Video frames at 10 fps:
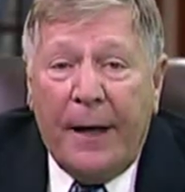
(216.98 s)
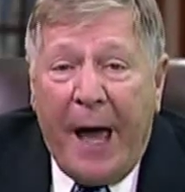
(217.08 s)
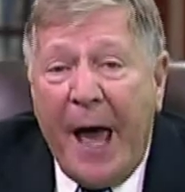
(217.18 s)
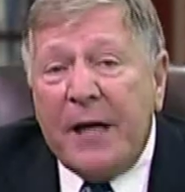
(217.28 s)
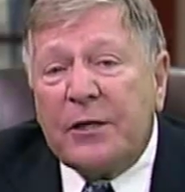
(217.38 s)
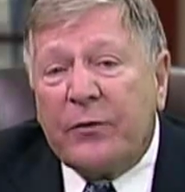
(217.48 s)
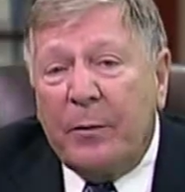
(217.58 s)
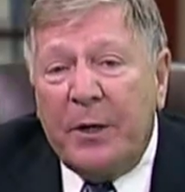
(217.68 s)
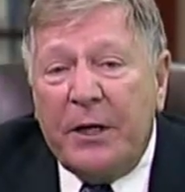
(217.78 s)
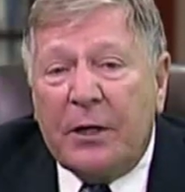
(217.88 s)
Ash
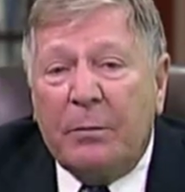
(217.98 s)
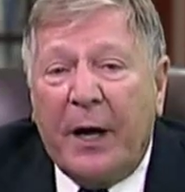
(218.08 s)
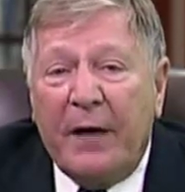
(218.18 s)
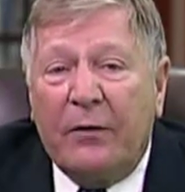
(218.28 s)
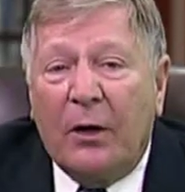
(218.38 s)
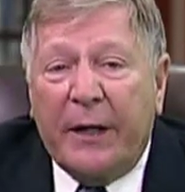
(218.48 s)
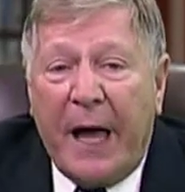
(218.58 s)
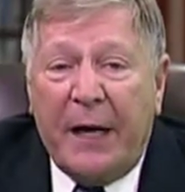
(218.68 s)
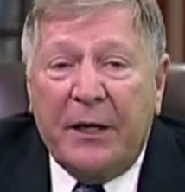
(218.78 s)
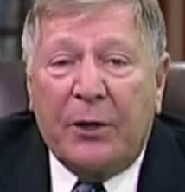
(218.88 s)
from a nearby
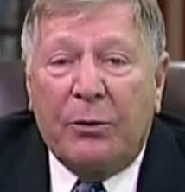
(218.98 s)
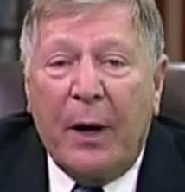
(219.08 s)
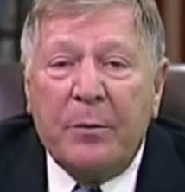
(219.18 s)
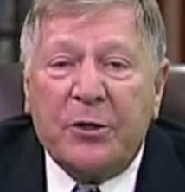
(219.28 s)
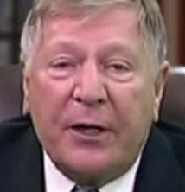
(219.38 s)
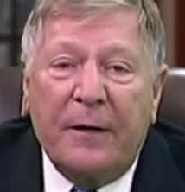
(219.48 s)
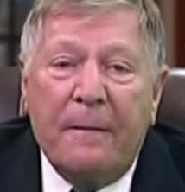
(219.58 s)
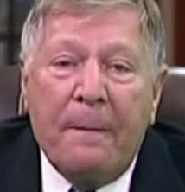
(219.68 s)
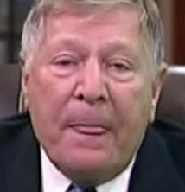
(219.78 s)
volcanic eruption,